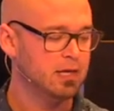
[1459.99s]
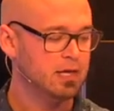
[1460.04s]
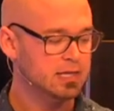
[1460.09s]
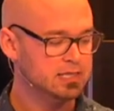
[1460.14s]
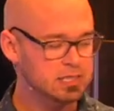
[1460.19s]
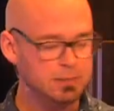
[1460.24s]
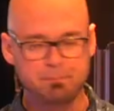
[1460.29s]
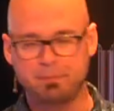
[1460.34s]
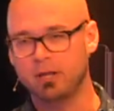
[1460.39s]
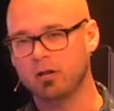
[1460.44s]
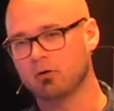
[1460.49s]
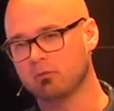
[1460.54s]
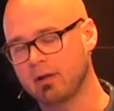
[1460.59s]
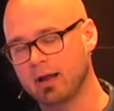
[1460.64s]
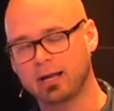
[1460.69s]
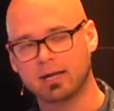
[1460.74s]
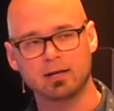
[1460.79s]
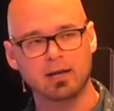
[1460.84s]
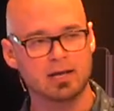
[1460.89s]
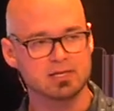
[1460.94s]
See, Peter
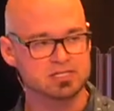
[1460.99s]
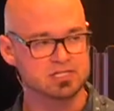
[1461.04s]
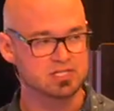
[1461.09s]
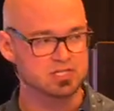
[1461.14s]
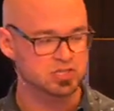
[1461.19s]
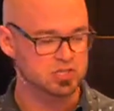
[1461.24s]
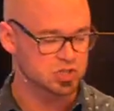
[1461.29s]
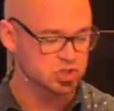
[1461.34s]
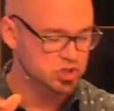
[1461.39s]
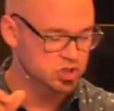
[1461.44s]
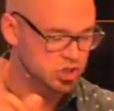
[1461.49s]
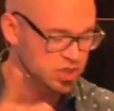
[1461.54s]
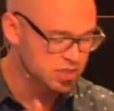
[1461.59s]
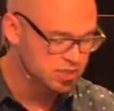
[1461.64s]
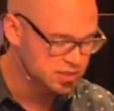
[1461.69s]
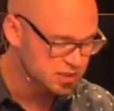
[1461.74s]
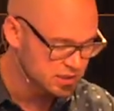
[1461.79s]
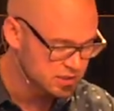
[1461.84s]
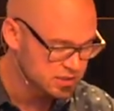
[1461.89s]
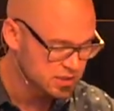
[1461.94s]
recognizes
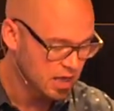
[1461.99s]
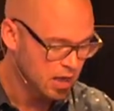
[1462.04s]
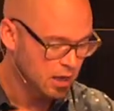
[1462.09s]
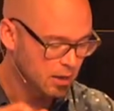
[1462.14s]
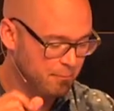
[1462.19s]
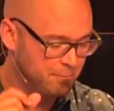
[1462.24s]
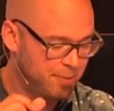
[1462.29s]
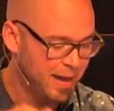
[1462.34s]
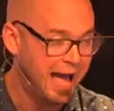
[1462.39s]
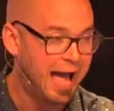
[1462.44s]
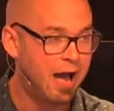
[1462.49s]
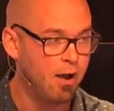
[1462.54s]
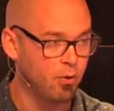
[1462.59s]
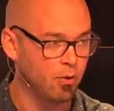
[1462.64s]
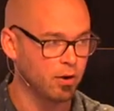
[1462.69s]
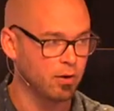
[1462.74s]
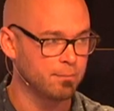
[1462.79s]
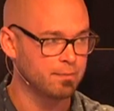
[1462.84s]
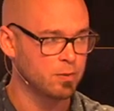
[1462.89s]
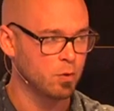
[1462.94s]
Jesus'
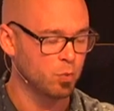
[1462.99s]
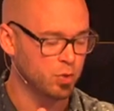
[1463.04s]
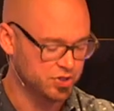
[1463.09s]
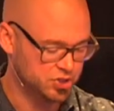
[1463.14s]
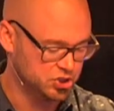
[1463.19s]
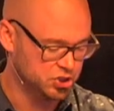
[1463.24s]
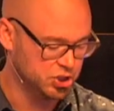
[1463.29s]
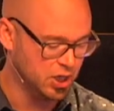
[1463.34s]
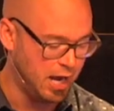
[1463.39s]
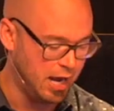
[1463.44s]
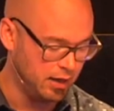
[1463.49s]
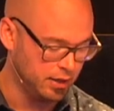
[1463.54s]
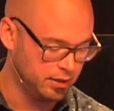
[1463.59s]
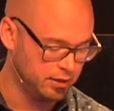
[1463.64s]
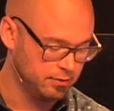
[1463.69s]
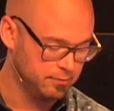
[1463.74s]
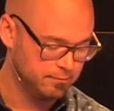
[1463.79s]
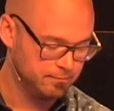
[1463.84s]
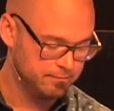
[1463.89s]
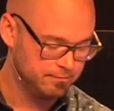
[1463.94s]
power with shock.
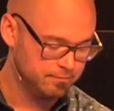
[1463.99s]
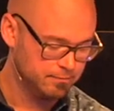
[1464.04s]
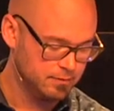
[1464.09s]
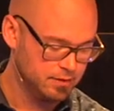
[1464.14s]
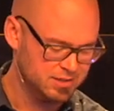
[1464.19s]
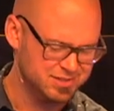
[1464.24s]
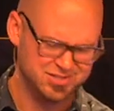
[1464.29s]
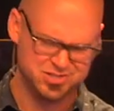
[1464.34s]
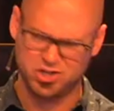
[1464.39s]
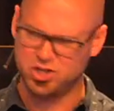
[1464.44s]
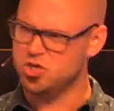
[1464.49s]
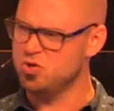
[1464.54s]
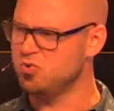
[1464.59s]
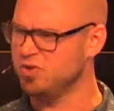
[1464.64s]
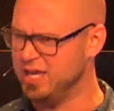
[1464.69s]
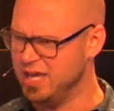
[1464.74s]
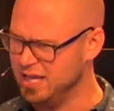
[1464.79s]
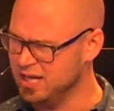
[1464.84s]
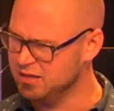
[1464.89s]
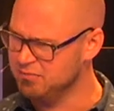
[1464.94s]
He says, are you
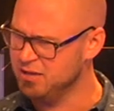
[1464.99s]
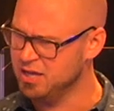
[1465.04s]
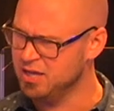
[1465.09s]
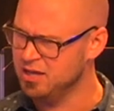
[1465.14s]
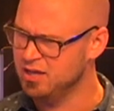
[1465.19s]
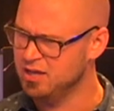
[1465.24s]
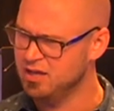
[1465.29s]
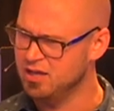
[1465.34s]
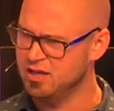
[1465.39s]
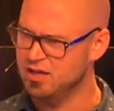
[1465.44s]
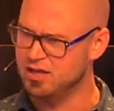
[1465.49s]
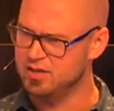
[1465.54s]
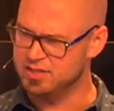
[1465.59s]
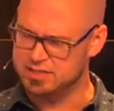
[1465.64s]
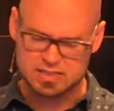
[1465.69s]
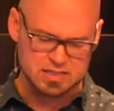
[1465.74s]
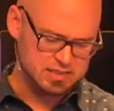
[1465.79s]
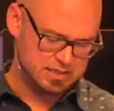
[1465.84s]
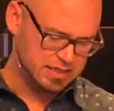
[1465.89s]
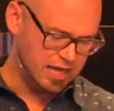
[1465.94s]
kidding me? This
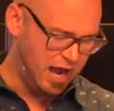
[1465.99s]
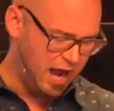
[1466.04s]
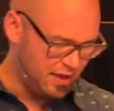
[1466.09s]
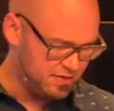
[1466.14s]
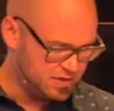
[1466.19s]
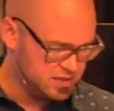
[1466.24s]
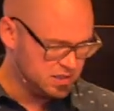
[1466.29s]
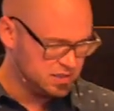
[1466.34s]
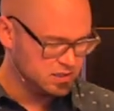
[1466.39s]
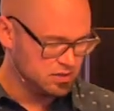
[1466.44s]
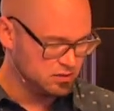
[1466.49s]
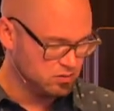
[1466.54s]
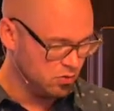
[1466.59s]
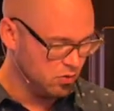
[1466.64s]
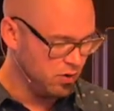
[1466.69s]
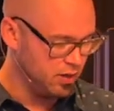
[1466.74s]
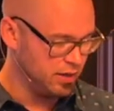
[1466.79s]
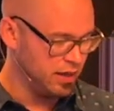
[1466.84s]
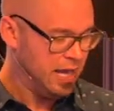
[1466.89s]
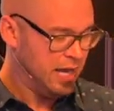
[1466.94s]
is God. This is the
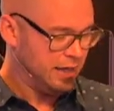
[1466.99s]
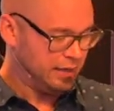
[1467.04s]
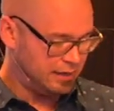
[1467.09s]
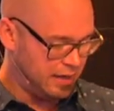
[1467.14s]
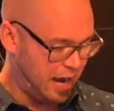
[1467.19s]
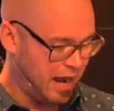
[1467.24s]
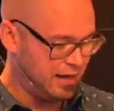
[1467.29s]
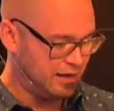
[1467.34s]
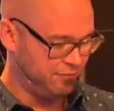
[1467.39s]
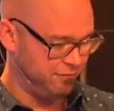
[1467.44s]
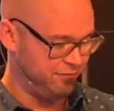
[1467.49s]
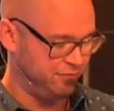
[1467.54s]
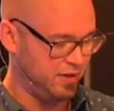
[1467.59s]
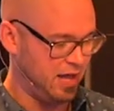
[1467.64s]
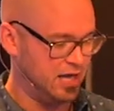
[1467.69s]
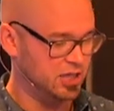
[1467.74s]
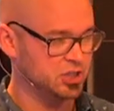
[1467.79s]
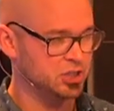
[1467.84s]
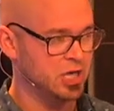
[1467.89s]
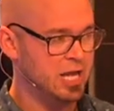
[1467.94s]
Lord, God in
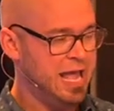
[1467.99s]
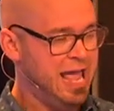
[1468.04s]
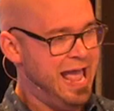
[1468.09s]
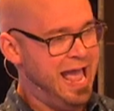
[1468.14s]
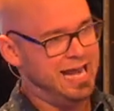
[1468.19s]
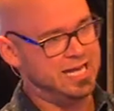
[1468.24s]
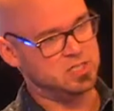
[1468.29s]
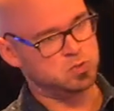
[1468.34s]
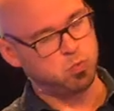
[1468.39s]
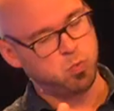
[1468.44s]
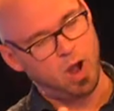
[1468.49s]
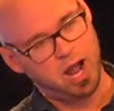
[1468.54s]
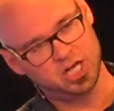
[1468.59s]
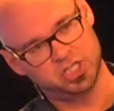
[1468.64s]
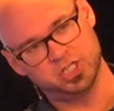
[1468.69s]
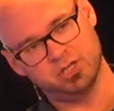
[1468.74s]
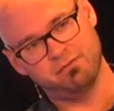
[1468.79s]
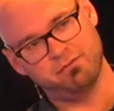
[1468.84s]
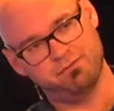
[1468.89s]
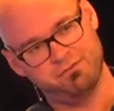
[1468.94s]
flesh, and he's
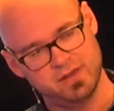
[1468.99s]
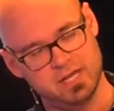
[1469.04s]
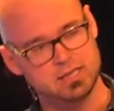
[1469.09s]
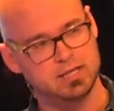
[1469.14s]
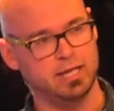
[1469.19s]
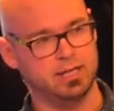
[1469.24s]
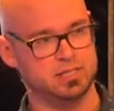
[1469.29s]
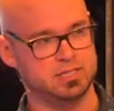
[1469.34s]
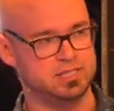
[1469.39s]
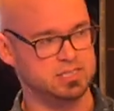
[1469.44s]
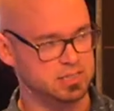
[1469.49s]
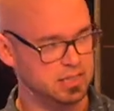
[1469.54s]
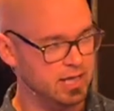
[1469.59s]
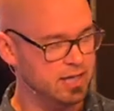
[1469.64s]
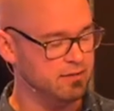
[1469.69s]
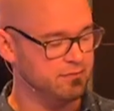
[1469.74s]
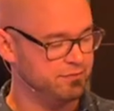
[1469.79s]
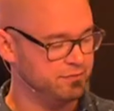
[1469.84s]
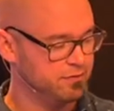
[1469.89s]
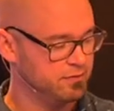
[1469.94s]
washing feet like a
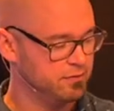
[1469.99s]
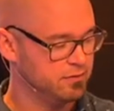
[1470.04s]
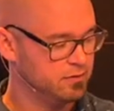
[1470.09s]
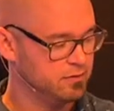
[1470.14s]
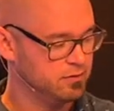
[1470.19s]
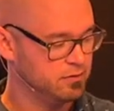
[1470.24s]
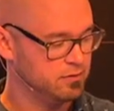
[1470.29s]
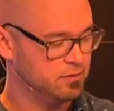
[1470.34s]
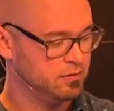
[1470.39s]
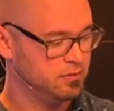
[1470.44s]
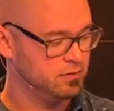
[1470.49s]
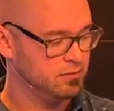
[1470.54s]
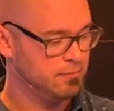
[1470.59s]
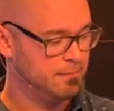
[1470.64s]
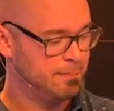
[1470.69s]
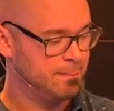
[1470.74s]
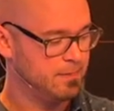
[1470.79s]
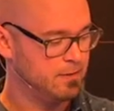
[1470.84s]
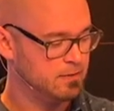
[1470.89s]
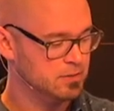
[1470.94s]
slave.
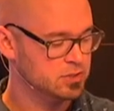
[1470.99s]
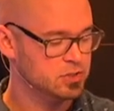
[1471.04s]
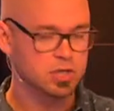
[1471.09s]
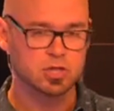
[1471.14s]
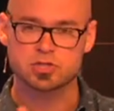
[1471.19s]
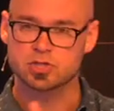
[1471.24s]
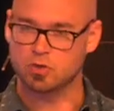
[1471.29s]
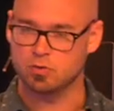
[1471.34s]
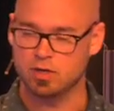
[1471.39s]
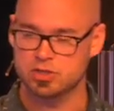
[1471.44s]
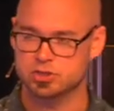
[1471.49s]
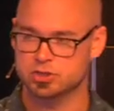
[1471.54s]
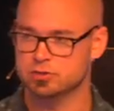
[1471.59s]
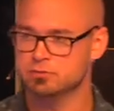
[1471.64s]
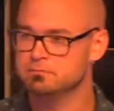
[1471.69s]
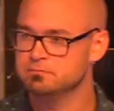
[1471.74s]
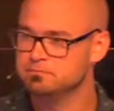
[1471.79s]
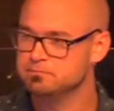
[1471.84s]
So here's a question.